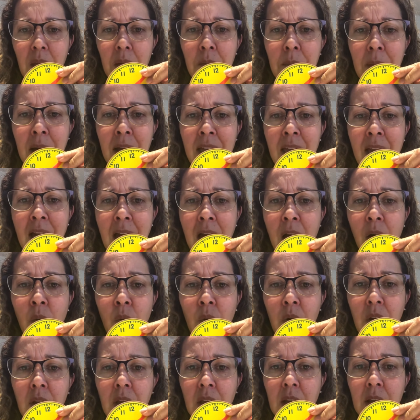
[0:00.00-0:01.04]
My hour
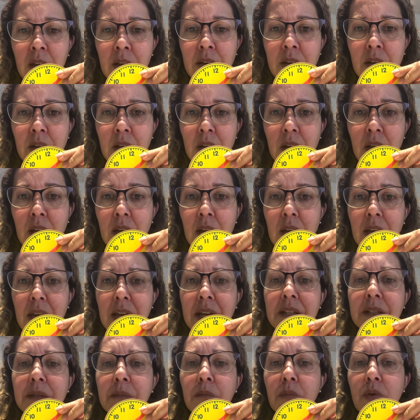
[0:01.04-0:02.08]
hand
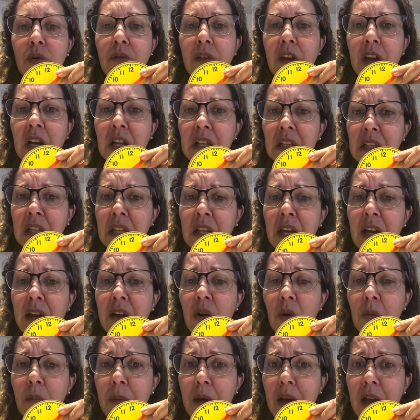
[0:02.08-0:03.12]
is moving a
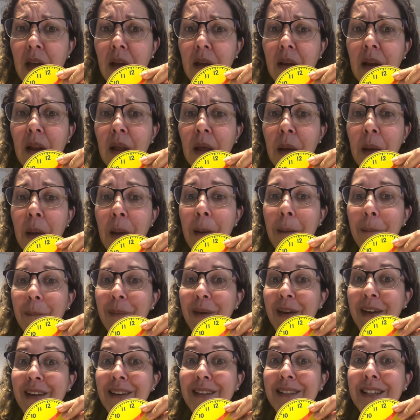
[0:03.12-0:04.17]
little bit
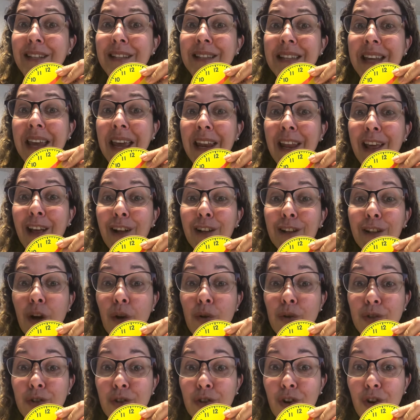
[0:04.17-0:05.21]
because it's getting
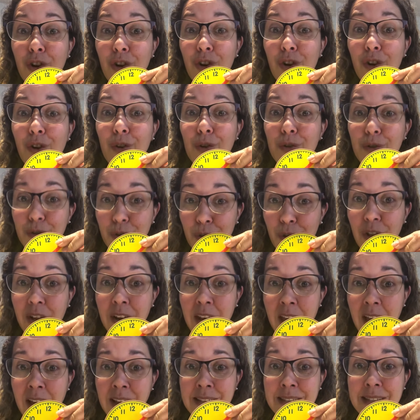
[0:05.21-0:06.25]
closer to the
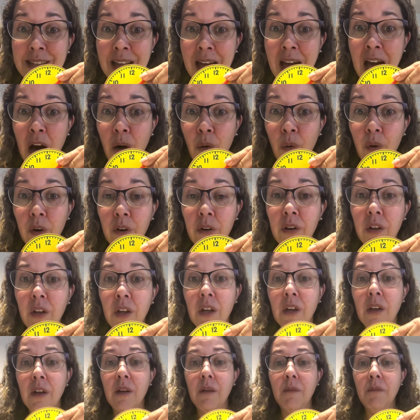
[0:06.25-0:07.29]
next hour.
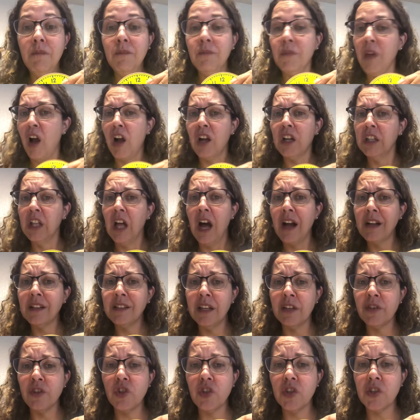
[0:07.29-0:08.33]
A clock
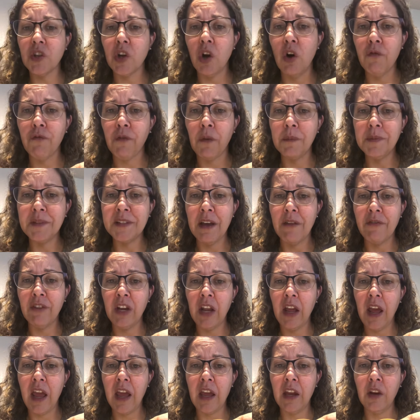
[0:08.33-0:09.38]
doesn't just go from 7 to
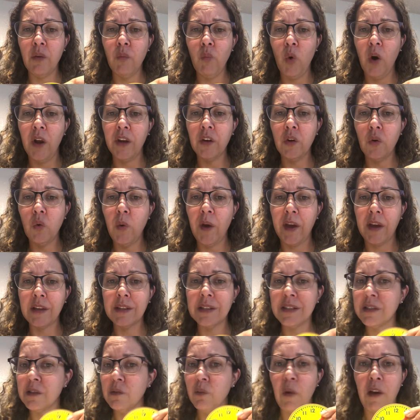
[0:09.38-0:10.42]
8 in one quick
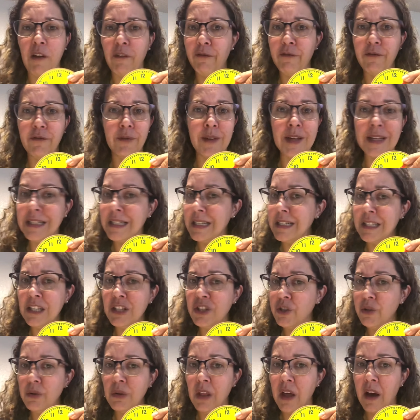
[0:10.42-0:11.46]
swift. It doesn't
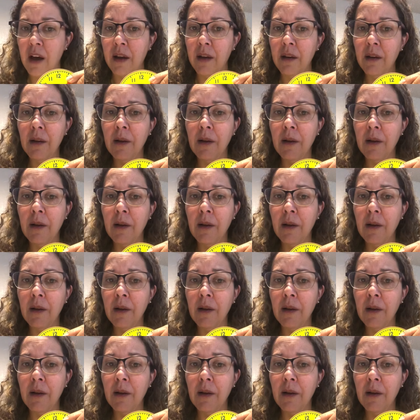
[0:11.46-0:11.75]
do that.